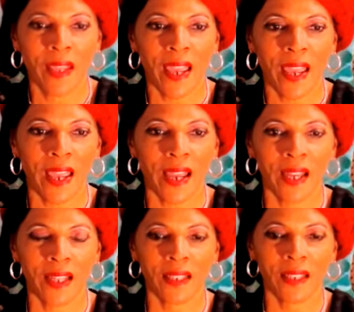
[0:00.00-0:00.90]

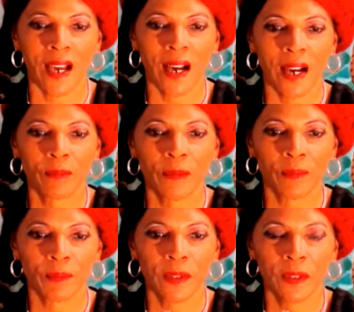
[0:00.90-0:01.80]
And um,
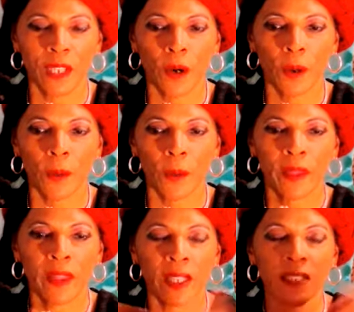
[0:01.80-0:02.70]
so
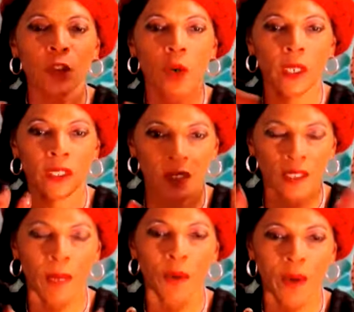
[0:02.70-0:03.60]
this is going to
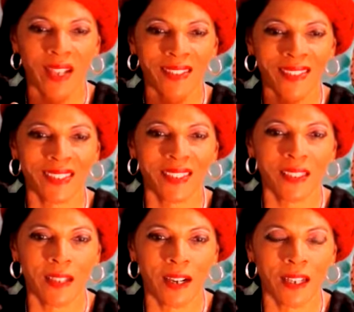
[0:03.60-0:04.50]
summarize it,
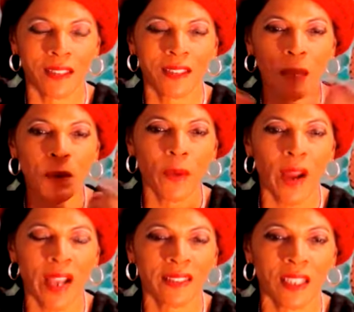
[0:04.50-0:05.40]
uh,
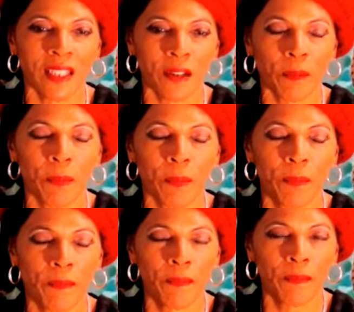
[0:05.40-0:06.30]
summarize the
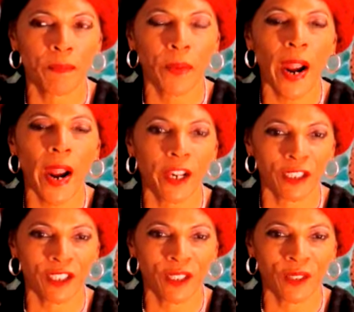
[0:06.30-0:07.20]
prior
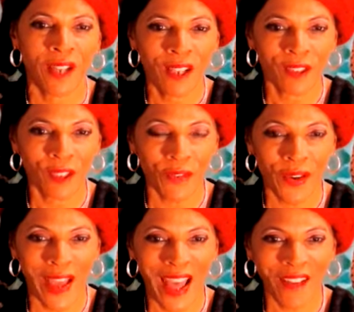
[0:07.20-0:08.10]
to. So if
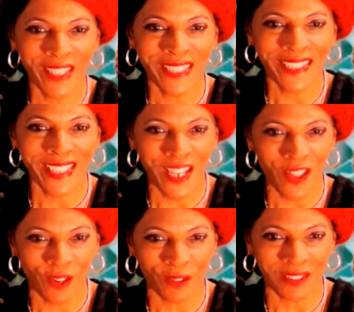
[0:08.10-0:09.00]
you haven't seen
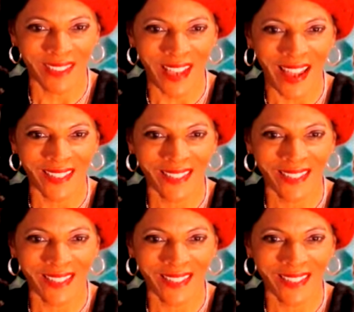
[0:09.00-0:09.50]
those yet,